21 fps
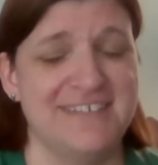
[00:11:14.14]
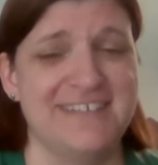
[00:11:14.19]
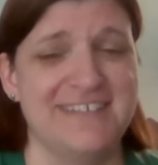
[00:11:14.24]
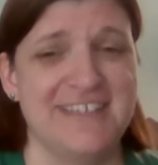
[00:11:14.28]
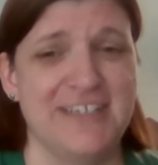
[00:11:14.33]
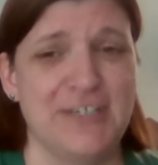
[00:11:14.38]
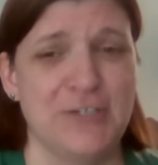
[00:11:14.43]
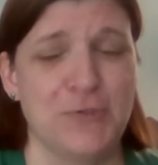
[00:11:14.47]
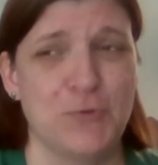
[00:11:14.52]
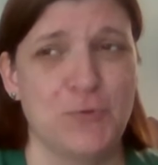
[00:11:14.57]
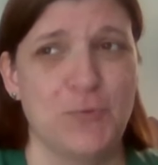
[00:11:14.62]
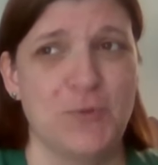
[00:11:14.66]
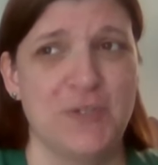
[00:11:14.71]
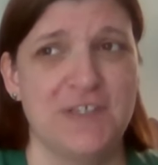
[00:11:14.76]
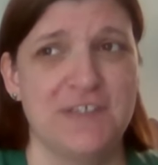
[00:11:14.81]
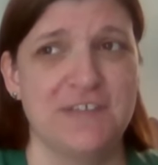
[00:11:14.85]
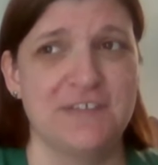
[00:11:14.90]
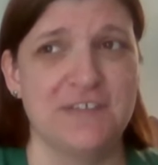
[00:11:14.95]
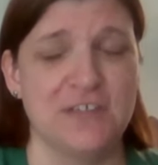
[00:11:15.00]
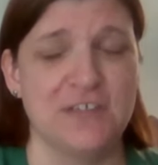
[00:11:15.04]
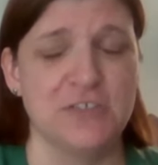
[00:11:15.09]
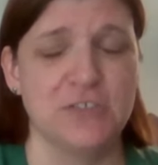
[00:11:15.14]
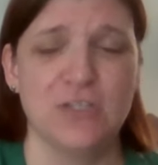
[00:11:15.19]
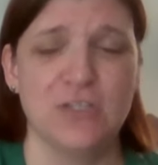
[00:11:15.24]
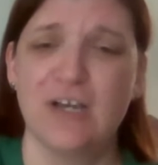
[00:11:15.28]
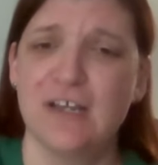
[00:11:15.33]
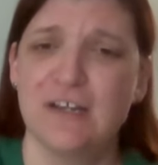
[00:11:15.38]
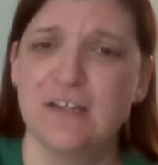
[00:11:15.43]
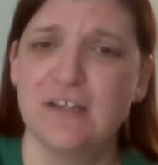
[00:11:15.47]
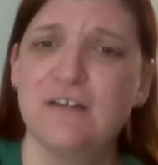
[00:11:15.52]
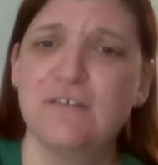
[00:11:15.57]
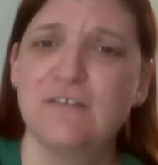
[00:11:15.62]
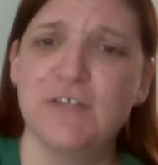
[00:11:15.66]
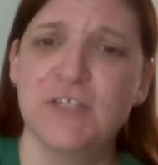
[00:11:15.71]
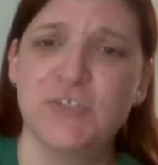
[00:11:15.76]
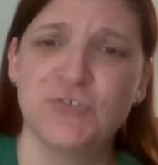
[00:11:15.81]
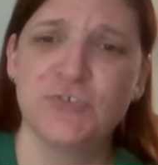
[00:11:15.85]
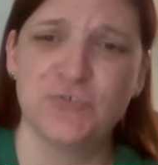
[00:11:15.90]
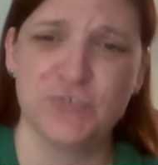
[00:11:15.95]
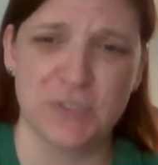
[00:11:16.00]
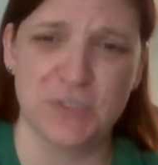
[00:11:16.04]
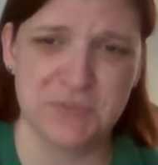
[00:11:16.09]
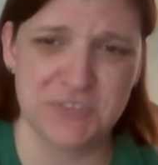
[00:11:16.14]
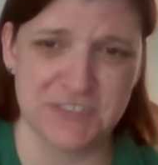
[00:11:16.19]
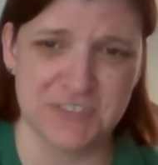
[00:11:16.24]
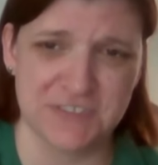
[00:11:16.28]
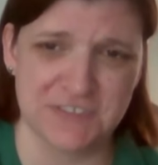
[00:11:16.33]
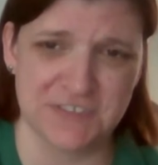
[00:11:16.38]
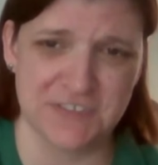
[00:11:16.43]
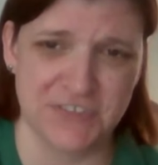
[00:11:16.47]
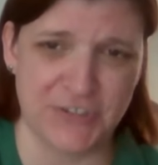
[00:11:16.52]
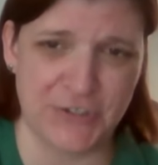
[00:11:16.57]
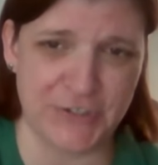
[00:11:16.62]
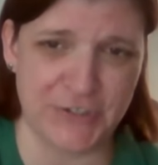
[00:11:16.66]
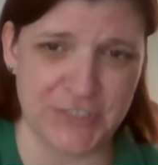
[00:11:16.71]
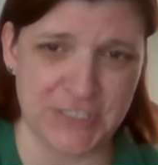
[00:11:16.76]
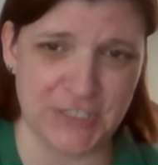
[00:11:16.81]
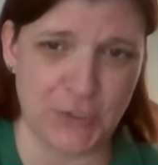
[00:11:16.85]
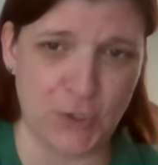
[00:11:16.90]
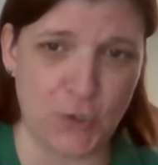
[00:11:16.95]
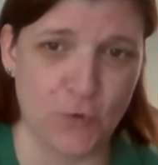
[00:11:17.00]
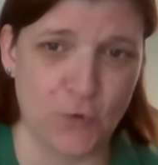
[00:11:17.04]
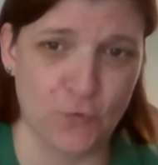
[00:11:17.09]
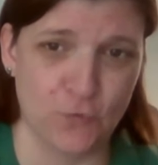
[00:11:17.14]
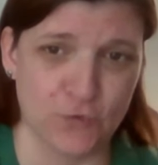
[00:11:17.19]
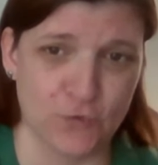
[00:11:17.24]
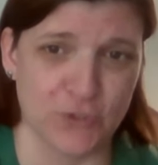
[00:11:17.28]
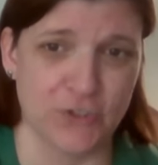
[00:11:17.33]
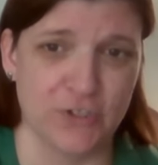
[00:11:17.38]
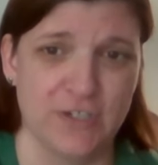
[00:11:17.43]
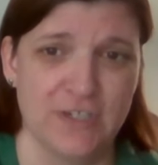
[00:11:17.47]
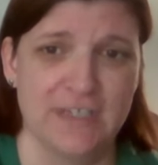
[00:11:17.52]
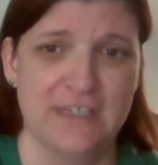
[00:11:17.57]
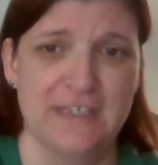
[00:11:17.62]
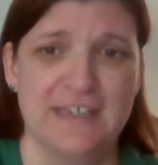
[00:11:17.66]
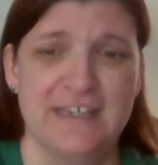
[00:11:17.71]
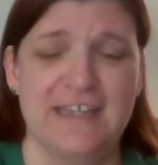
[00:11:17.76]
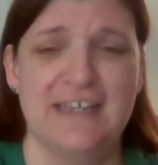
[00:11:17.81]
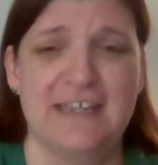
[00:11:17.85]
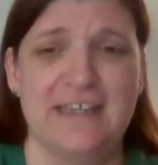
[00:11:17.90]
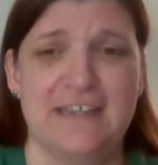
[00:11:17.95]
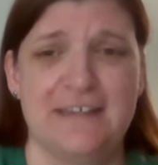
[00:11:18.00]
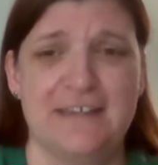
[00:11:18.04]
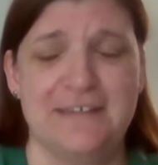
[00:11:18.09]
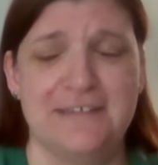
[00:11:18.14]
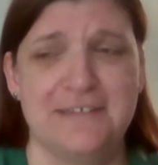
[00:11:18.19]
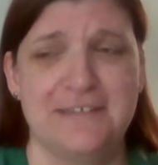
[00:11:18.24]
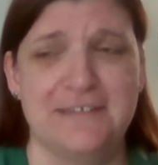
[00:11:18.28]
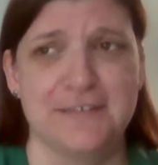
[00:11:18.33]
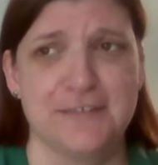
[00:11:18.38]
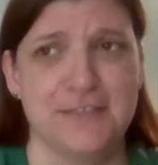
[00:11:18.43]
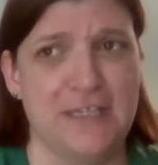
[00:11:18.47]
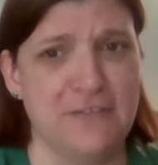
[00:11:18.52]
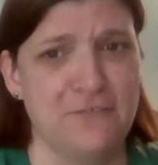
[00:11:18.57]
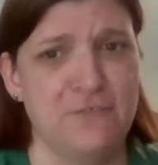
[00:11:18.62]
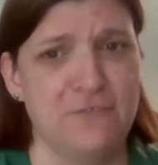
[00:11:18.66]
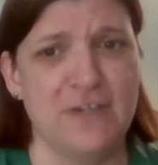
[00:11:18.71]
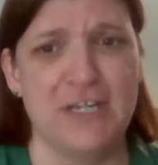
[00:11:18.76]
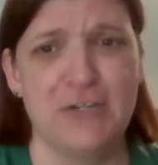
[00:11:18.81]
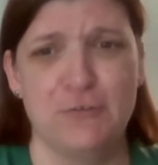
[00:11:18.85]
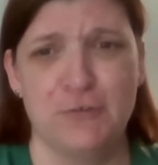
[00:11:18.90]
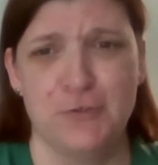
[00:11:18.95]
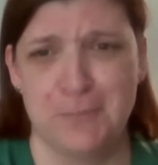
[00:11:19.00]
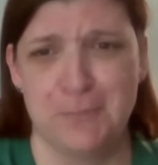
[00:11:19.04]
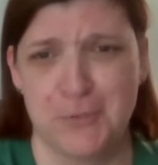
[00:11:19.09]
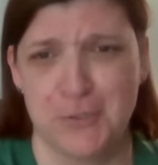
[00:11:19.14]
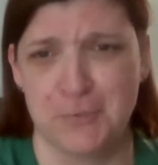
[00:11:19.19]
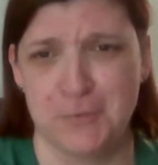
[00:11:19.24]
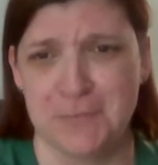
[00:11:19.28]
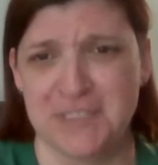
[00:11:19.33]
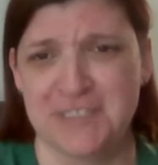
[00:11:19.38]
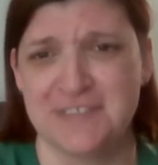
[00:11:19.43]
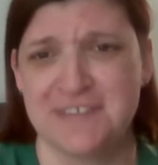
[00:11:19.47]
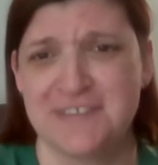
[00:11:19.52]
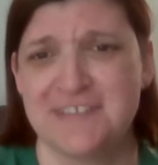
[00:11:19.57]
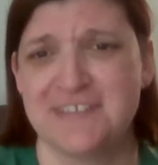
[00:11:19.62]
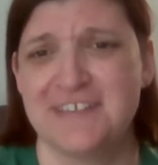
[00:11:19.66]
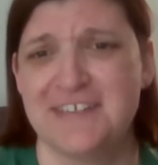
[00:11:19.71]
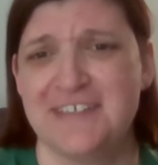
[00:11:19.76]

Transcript: There was a lot of interruptions and talking over and a lot of viral moments.